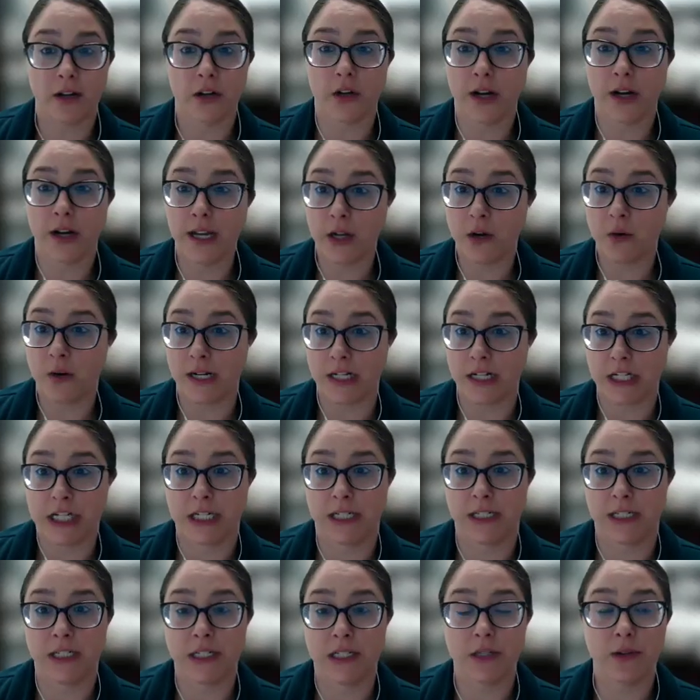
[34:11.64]
great
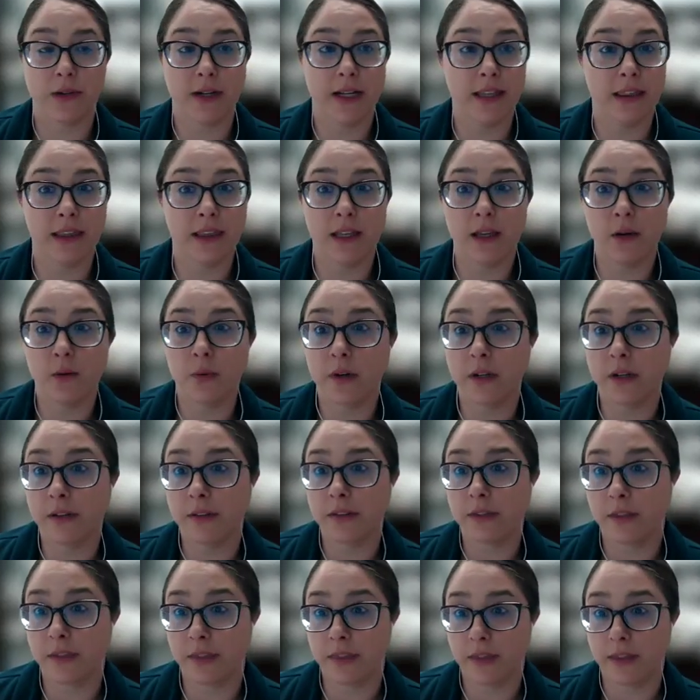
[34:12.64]
question. So I think one
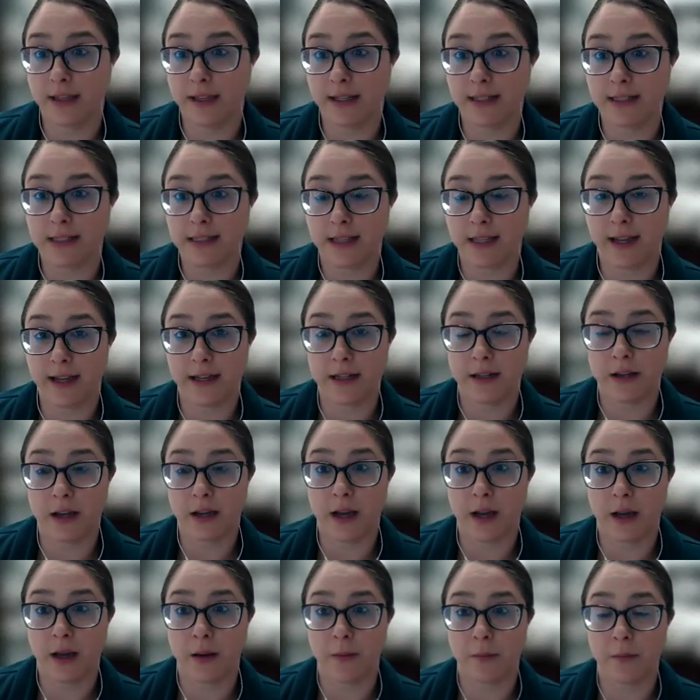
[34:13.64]
of the things that
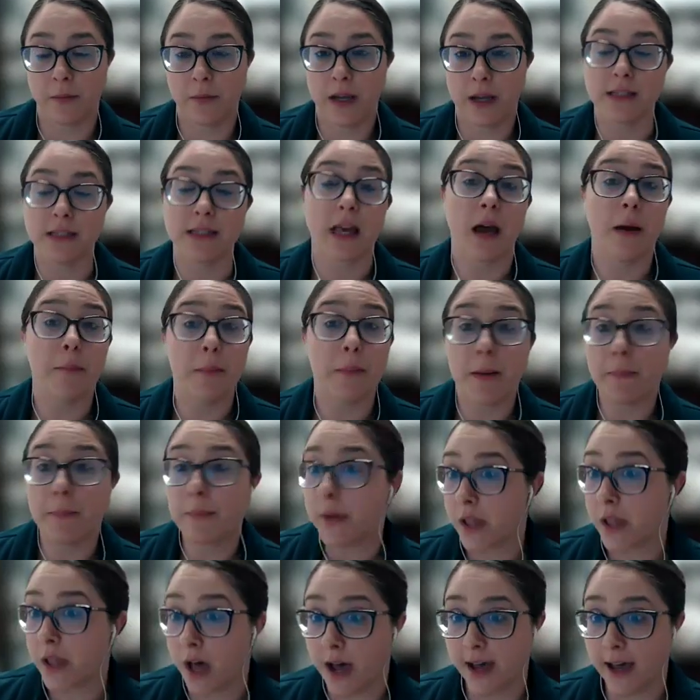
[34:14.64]
has come up
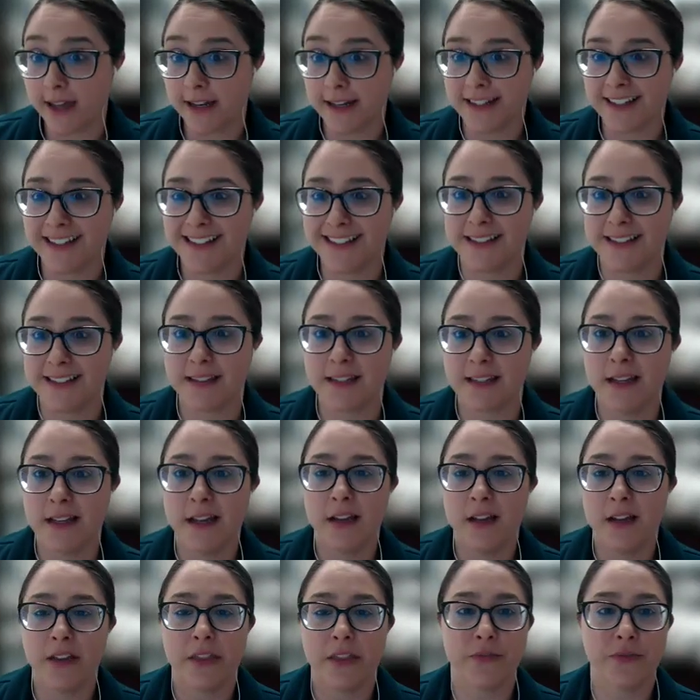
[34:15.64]
a lot is
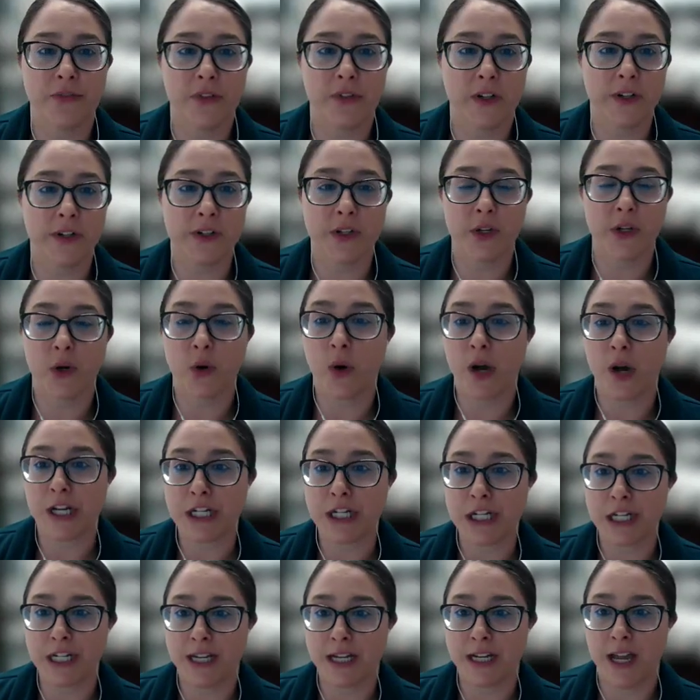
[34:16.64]
a
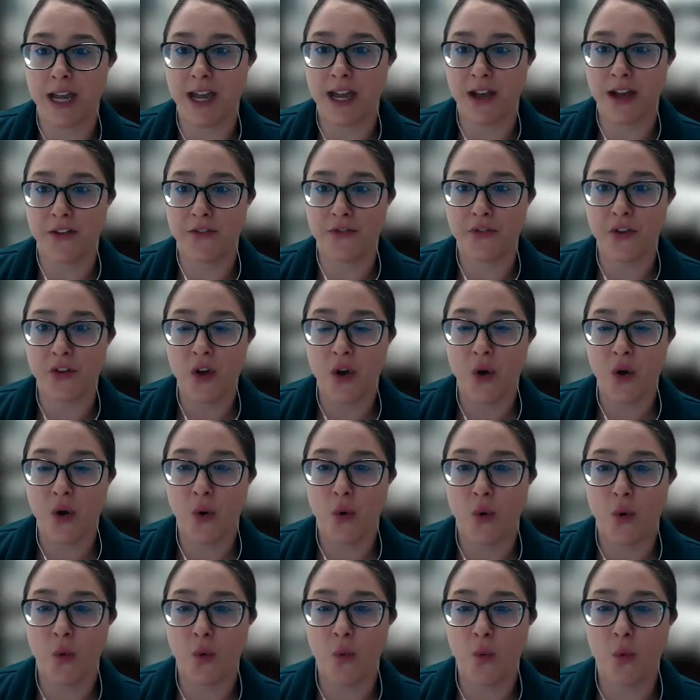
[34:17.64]
question of
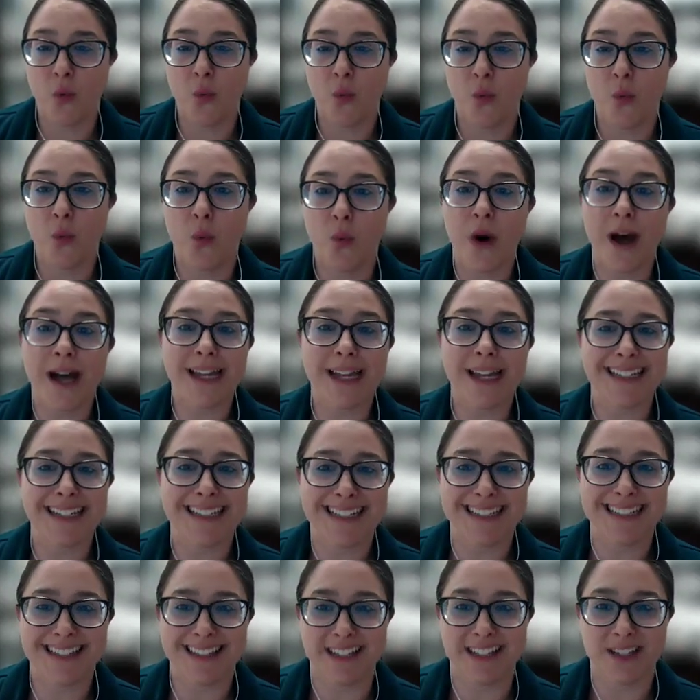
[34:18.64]
what
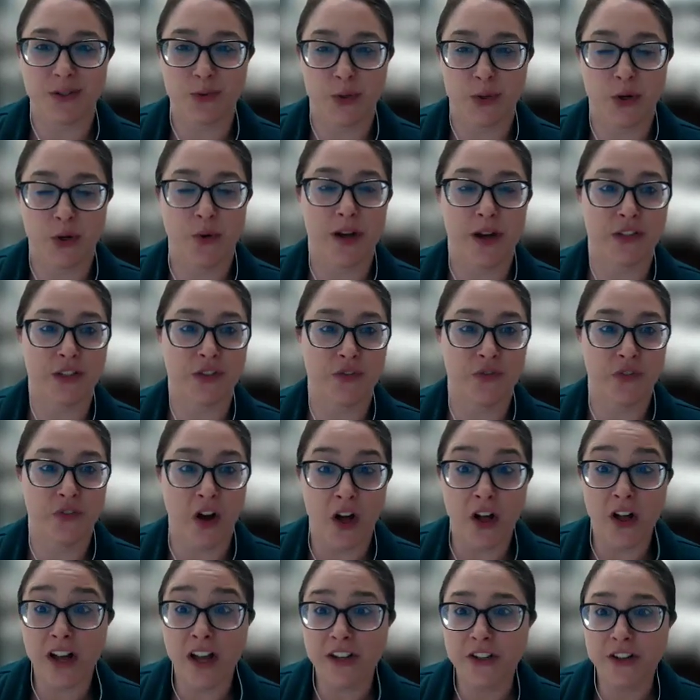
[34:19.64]
does this request
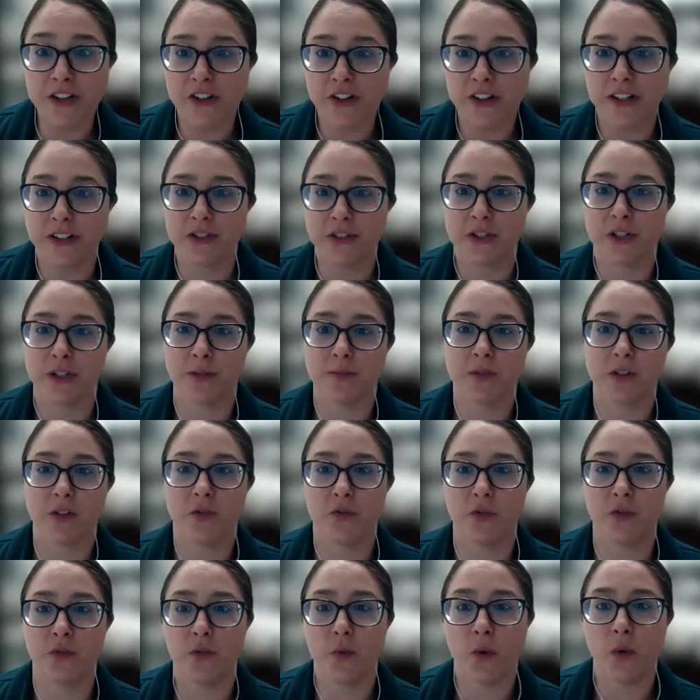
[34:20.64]
fall under in terms
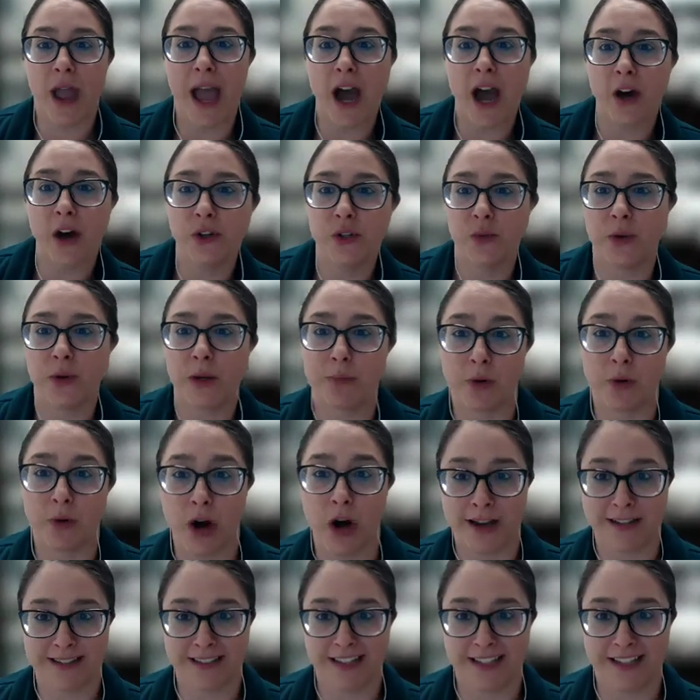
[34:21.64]
of how do we
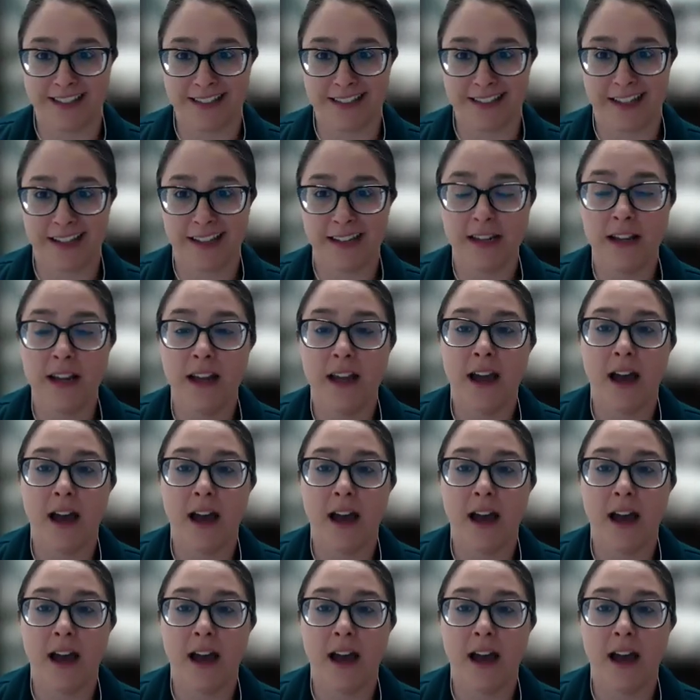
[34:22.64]
process it?